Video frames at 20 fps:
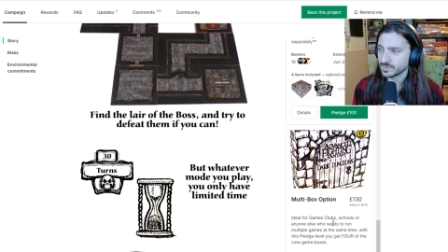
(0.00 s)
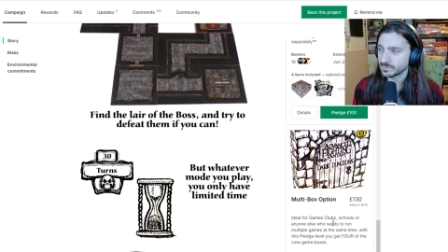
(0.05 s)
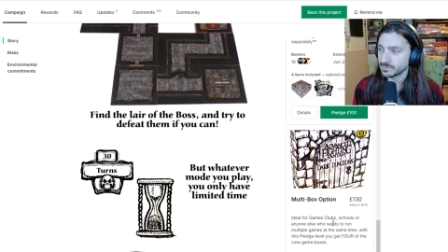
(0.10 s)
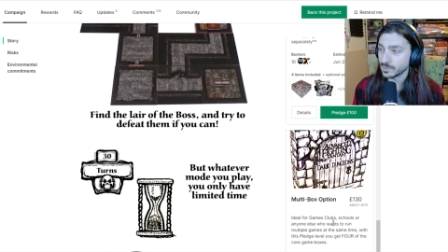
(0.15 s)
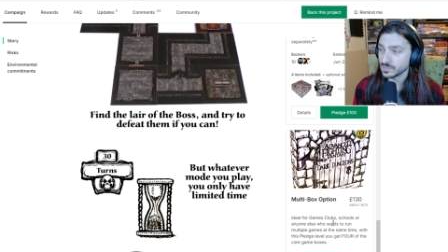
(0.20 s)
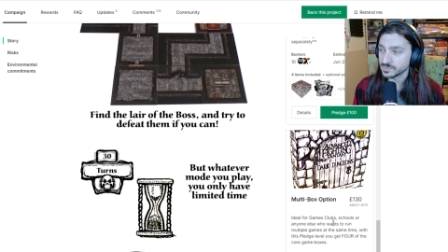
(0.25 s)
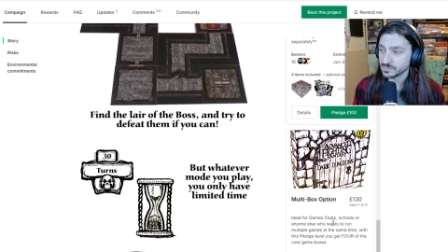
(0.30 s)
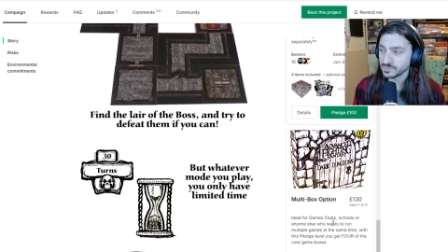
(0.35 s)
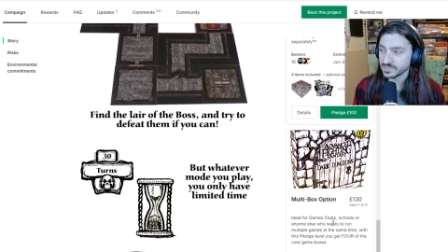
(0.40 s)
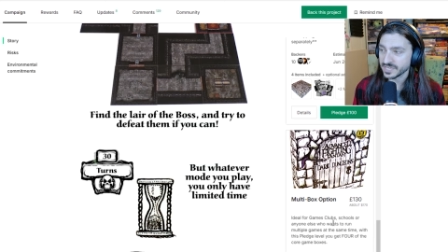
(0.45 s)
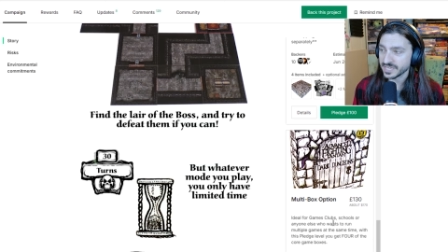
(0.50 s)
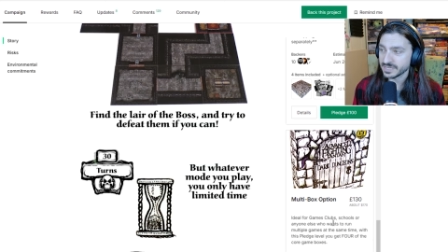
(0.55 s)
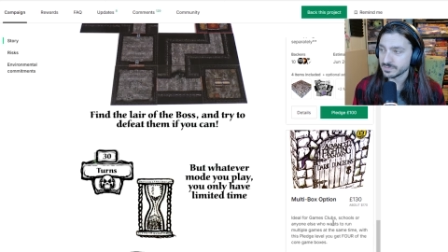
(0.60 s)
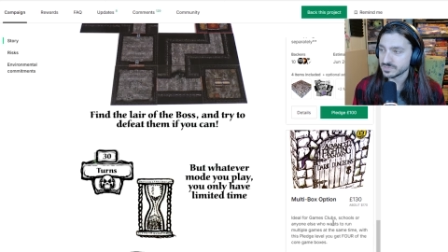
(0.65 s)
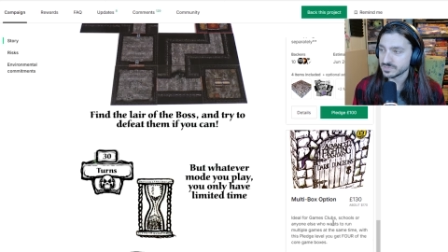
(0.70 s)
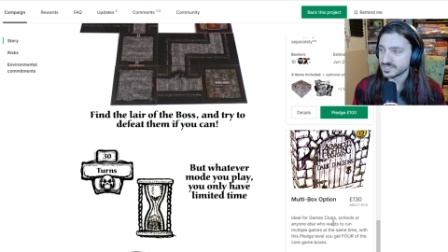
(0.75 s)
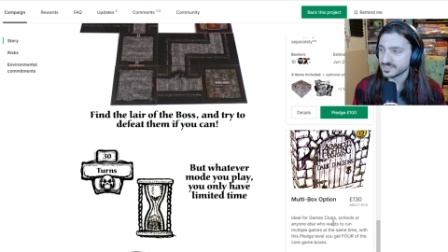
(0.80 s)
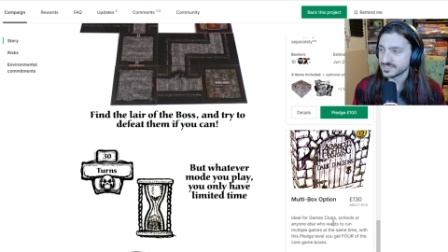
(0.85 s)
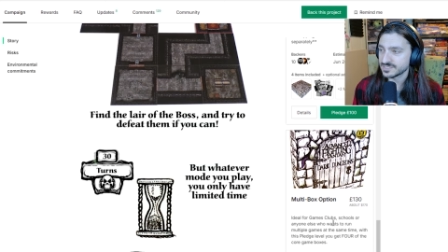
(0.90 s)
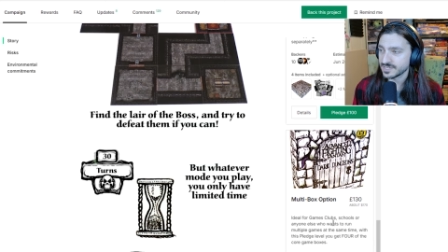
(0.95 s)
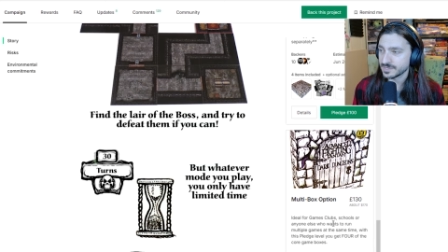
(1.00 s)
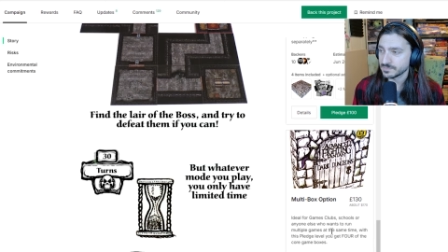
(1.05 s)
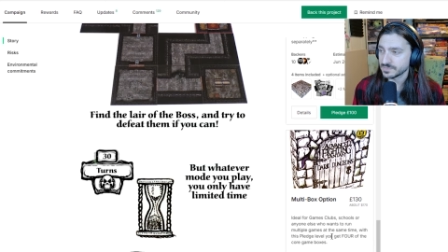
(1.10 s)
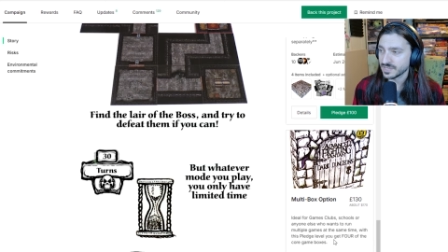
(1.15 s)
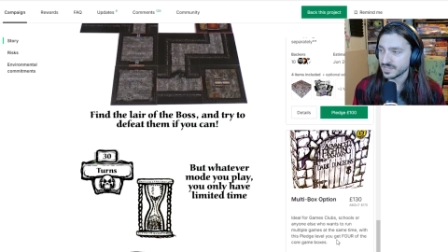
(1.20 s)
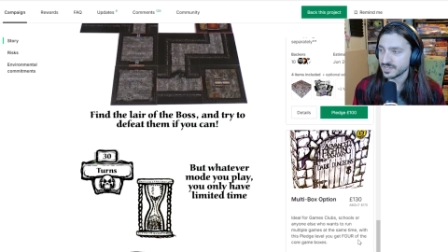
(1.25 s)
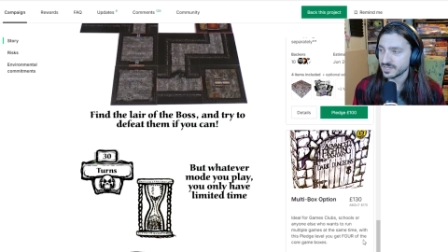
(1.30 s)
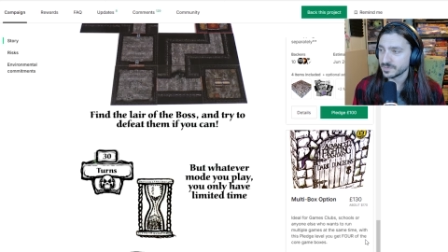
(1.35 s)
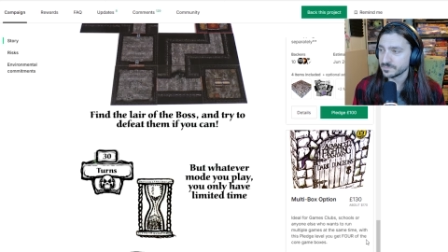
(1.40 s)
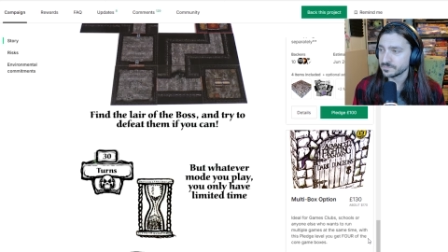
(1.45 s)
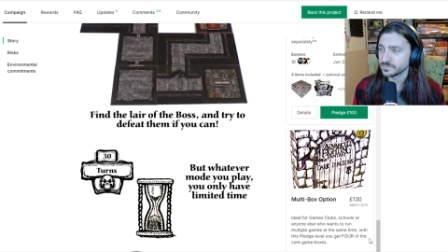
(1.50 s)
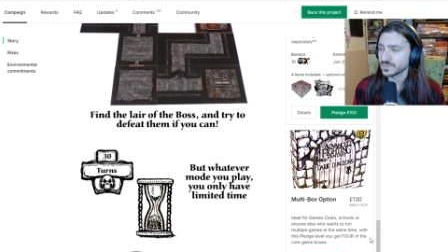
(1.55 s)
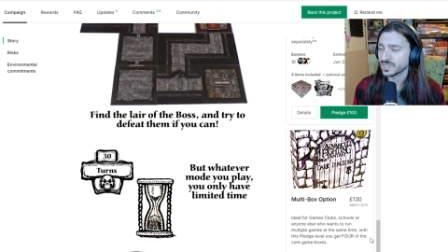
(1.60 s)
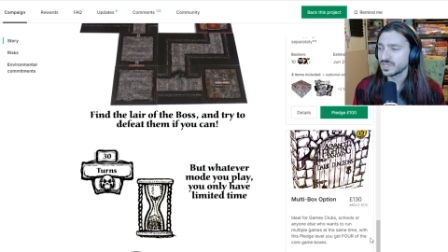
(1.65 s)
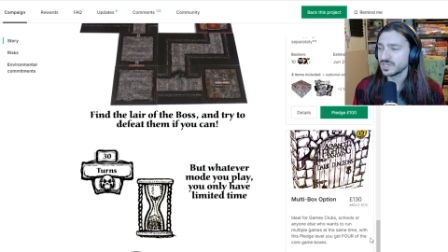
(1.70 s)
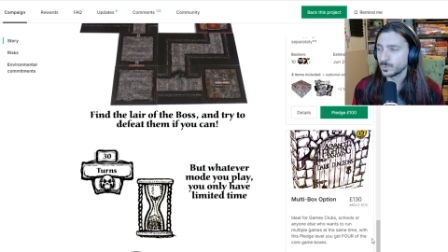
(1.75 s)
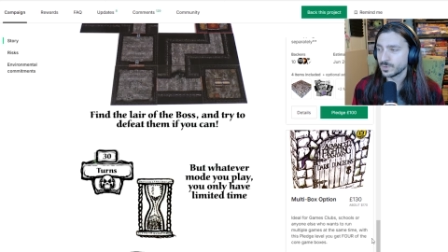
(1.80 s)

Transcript: to run multiple games at the same time.